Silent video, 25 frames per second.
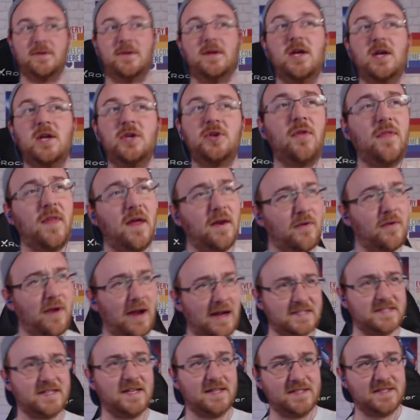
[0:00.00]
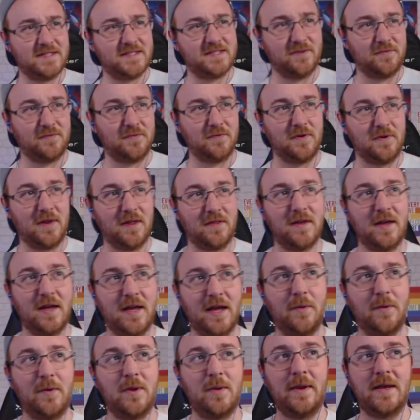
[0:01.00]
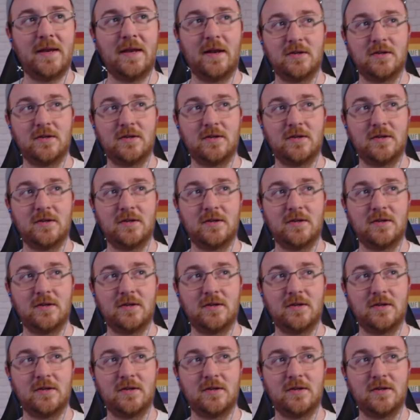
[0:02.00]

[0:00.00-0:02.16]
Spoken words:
Not that her accent's different, I think I get what you mean now.